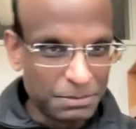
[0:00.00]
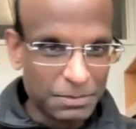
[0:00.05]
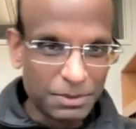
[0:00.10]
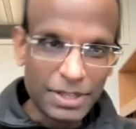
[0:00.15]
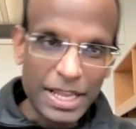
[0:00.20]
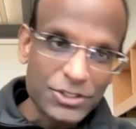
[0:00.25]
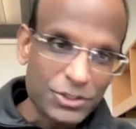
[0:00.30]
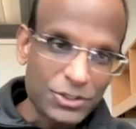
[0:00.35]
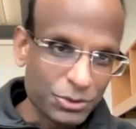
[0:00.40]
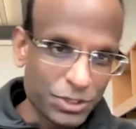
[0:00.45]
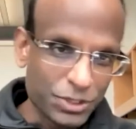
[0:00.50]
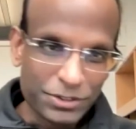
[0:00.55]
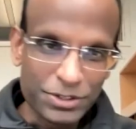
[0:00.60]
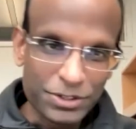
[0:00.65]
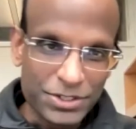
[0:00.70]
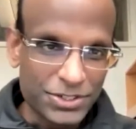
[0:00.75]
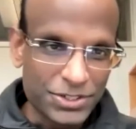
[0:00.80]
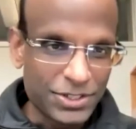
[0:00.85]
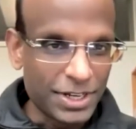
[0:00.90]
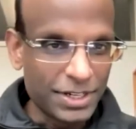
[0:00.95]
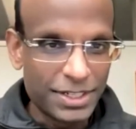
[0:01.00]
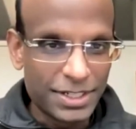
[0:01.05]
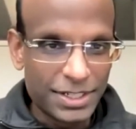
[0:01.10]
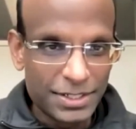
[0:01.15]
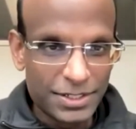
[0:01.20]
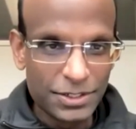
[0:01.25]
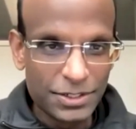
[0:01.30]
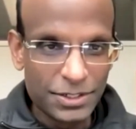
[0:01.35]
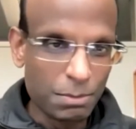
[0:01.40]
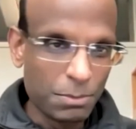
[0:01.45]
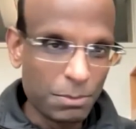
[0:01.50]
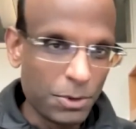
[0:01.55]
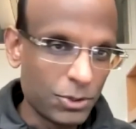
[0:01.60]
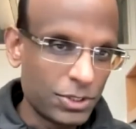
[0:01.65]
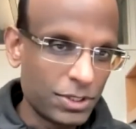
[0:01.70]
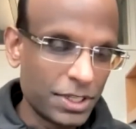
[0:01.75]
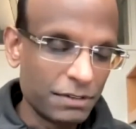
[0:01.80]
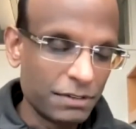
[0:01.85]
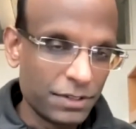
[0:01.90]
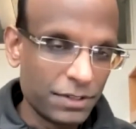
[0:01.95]
less rigorous studies,
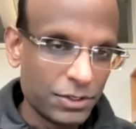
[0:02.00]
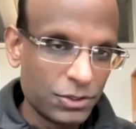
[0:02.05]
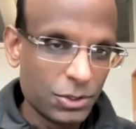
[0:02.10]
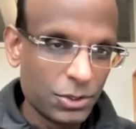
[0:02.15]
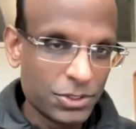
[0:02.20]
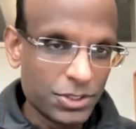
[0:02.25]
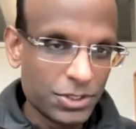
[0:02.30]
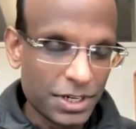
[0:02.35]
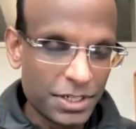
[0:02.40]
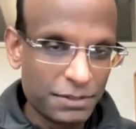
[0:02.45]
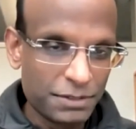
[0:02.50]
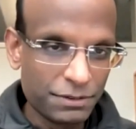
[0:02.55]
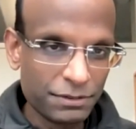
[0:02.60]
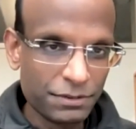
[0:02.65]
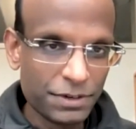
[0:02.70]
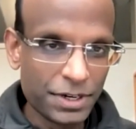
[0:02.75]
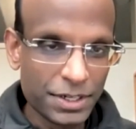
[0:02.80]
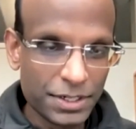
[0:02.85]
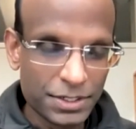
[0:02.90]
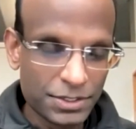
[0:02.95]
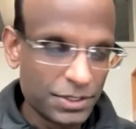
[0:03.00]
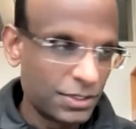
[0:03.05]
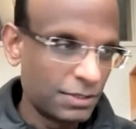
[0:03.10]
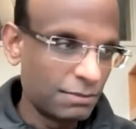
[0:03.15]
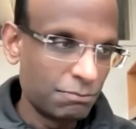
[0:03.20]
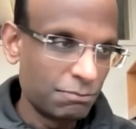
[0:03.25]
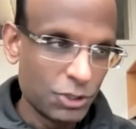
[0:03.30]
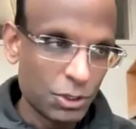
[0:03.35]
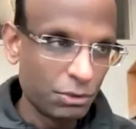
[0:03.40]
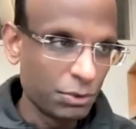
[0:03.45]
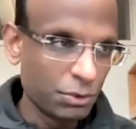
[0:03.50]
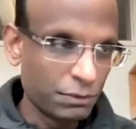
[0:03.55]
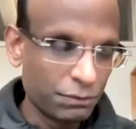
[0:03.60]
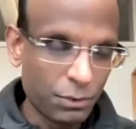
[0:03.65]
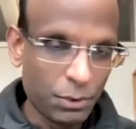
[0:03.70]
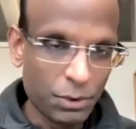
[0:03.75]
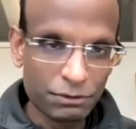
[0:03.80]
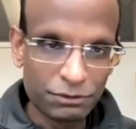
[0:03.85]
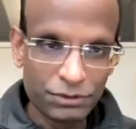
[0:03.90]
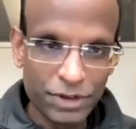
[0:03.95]
mostly in vitro studies for variants 2, 3,
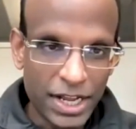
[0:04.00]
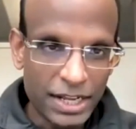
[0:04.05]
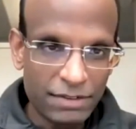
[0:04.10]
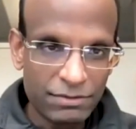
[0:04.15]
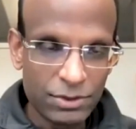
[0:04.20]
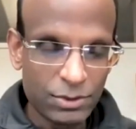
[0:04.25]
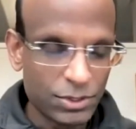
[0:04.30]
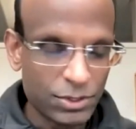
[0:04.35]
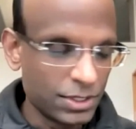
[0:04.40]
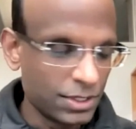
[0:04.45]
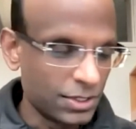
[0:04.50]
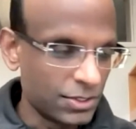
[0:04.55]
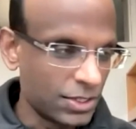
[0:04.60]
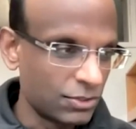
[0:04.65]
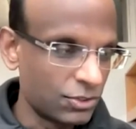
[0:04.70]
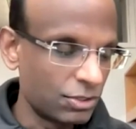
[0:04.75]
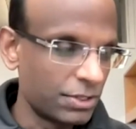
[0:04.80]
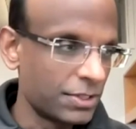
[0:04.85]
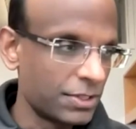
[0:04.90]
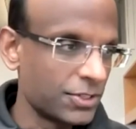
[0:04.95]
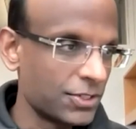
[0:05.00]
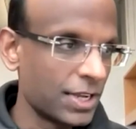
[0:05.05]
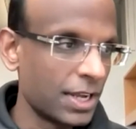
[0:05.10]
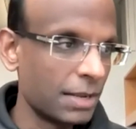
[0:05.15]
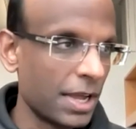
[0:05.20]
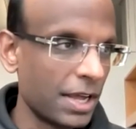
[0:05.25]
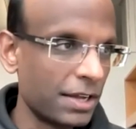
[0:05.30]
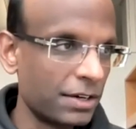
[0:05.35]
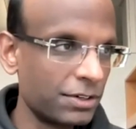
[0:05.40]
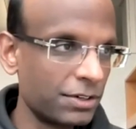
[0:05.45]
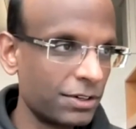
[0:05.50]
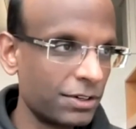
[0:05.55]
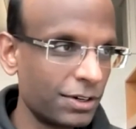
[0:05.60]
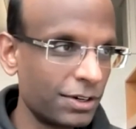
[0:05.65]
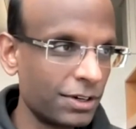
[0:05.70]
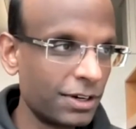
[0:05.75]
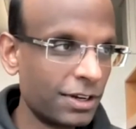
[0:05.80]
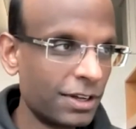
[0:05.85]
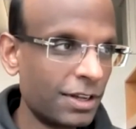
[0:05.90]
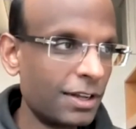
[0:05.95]
4, and 5 using essentially the same
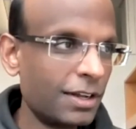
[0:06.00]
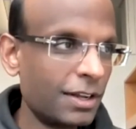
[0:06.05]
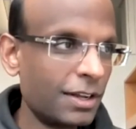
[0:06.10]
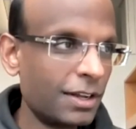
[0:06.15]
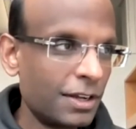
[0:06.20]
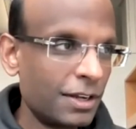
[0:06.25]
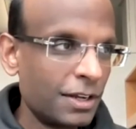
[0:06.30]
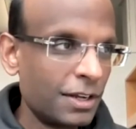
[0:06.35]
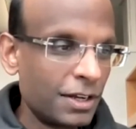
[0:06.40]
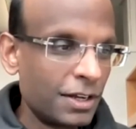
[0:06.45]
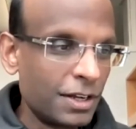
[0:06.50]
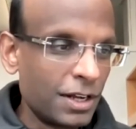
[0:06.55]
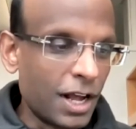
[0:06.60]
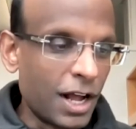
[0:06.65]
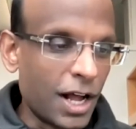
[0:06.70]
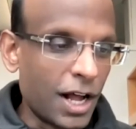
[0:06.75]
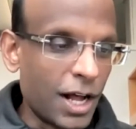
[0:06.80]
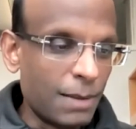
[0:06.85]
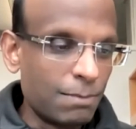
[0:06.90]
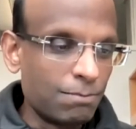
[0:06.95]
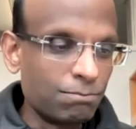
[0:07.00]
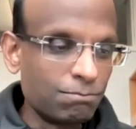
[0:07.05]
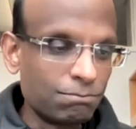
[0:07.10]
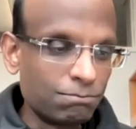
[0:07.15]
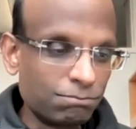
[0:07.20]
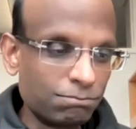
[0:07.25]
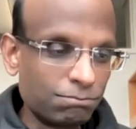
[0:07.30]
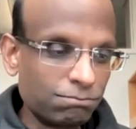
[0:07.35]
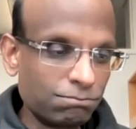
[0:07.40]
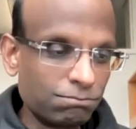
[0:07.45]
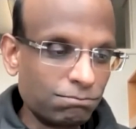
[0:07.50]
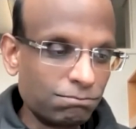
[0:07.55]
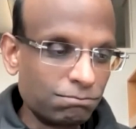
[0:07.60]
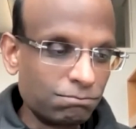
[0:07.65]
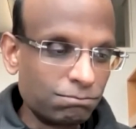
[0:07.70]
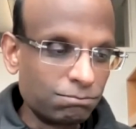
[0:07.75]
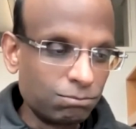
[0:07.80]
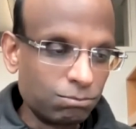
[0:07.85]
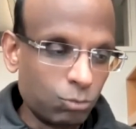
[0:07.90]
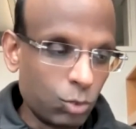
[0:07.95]
editor.
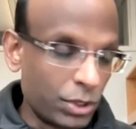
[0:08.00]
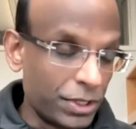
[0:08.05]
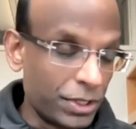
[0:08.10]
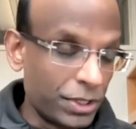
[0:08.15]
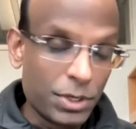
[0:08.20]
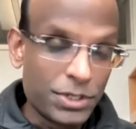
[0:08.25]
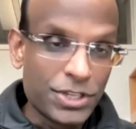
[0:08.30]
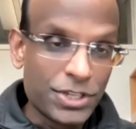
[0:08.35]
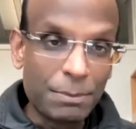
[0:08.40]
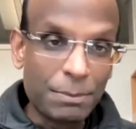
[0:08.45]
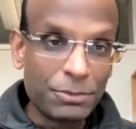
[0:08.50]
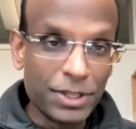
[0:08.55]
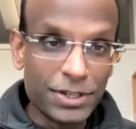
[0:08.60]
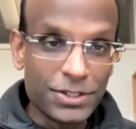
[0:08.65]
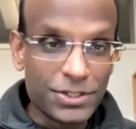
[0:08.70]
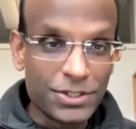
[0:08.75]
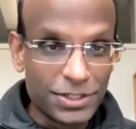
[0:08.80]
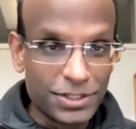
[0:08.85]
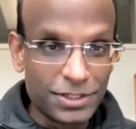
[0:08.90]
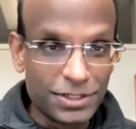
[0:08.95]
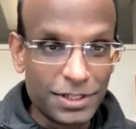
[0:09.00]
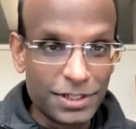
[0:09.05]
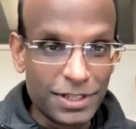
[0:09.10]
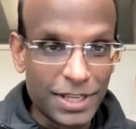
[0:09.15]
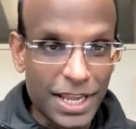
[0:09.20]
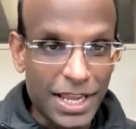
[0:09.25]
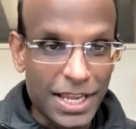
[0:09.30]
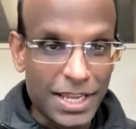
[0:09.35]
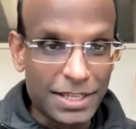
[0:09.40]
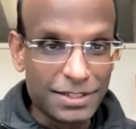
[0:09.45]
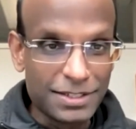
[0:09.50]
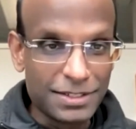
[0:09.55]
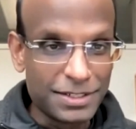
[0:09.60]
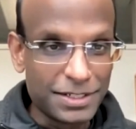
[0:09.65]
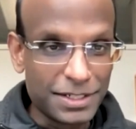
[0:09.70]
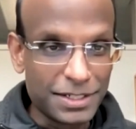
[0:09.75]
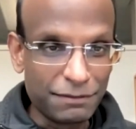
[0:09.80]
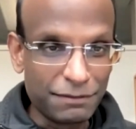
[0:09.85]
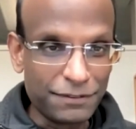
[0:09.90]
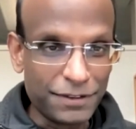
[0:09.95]
Will you accept this?
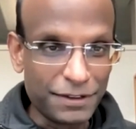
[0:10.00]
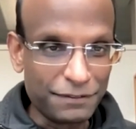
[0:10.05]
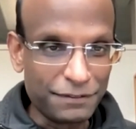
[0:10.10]
And if